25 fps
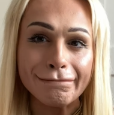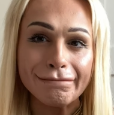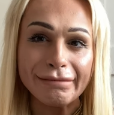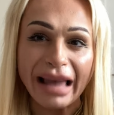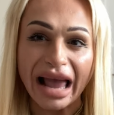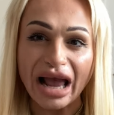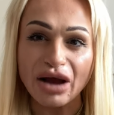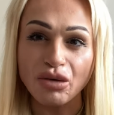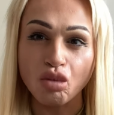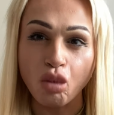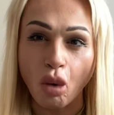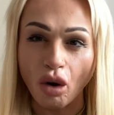
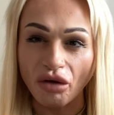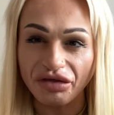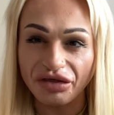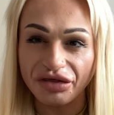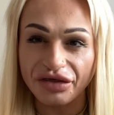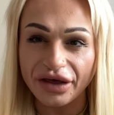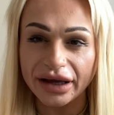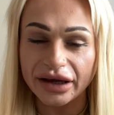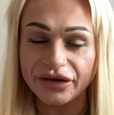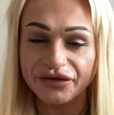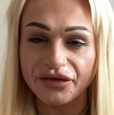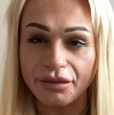like one
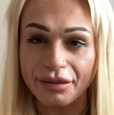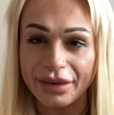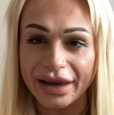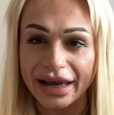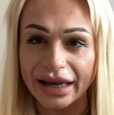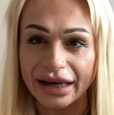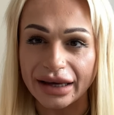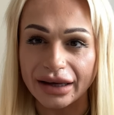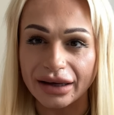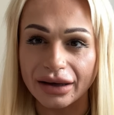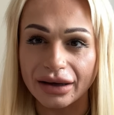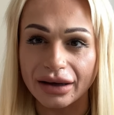thing for
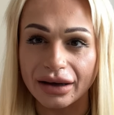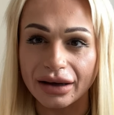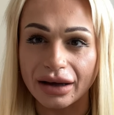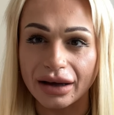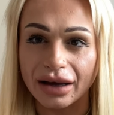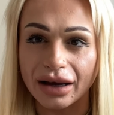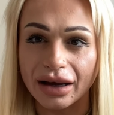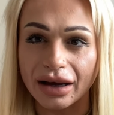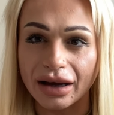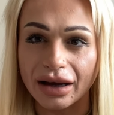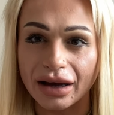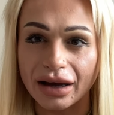me,
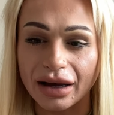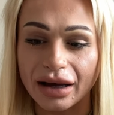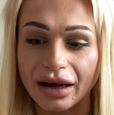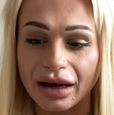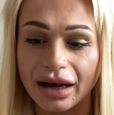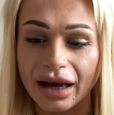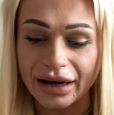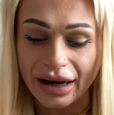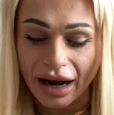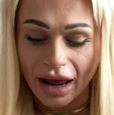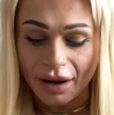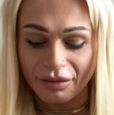
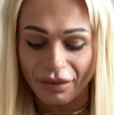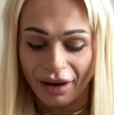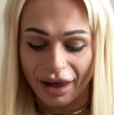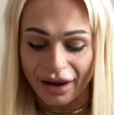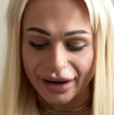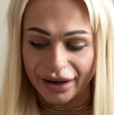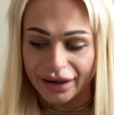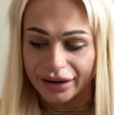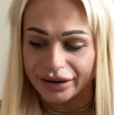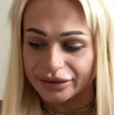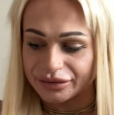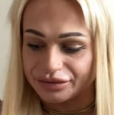and I'm
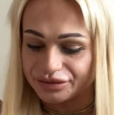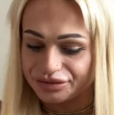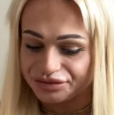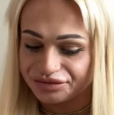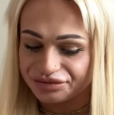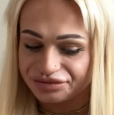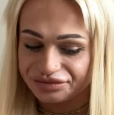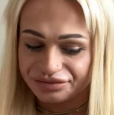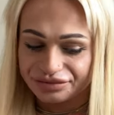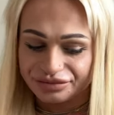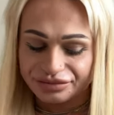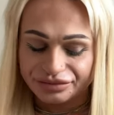like,
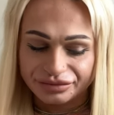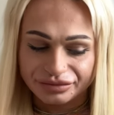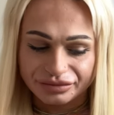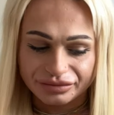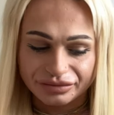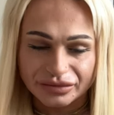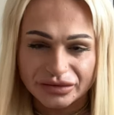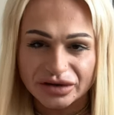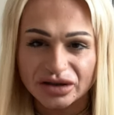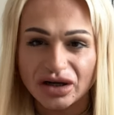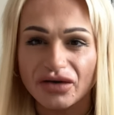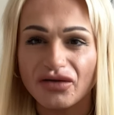
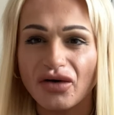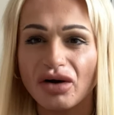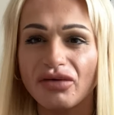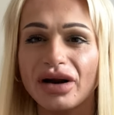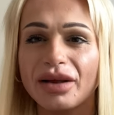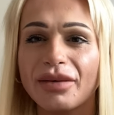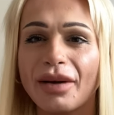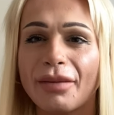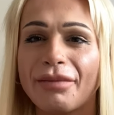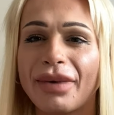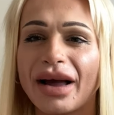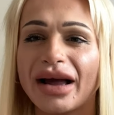so I've got
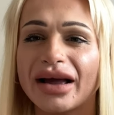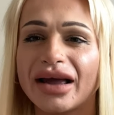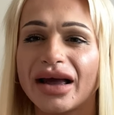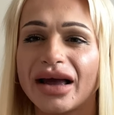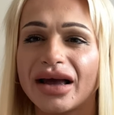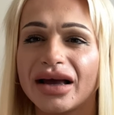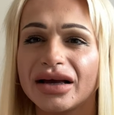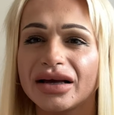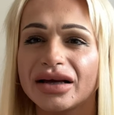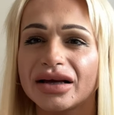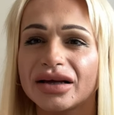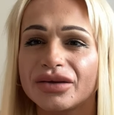really a
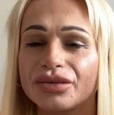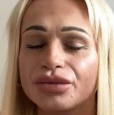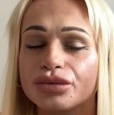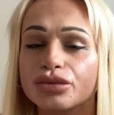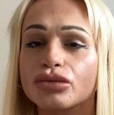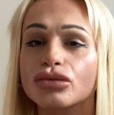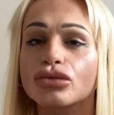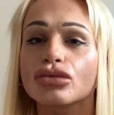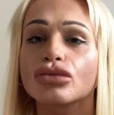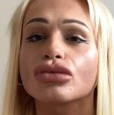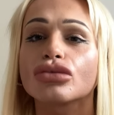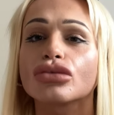backache.
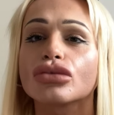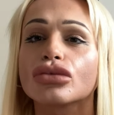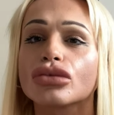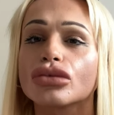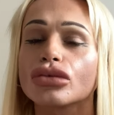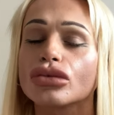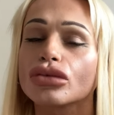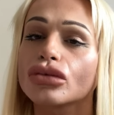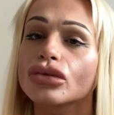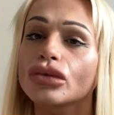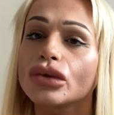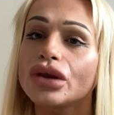
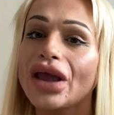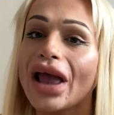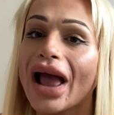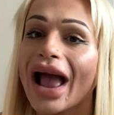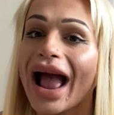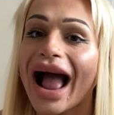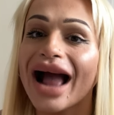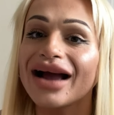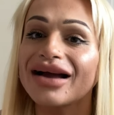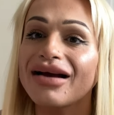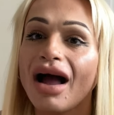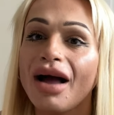Yeah,
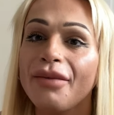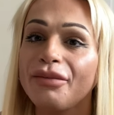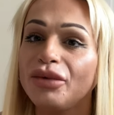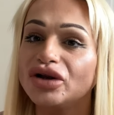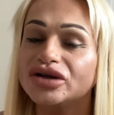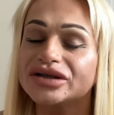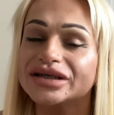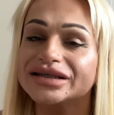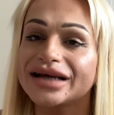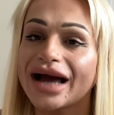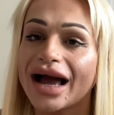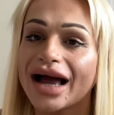I can't
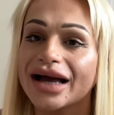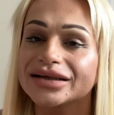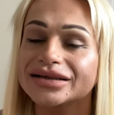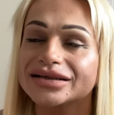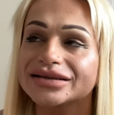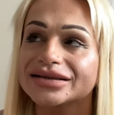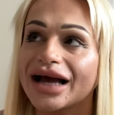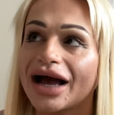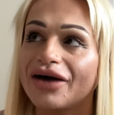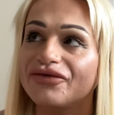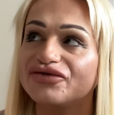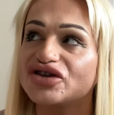
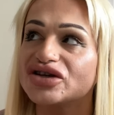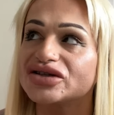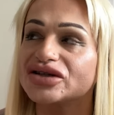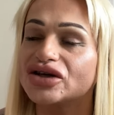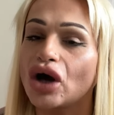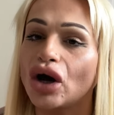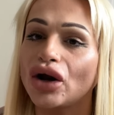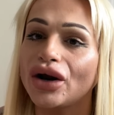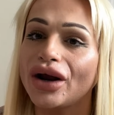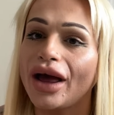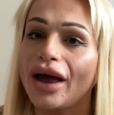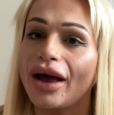multitask. I've just
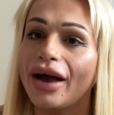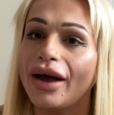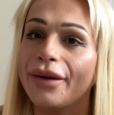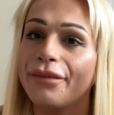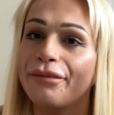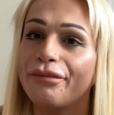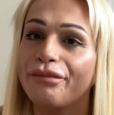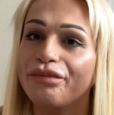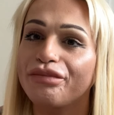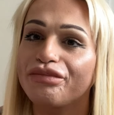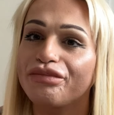got to,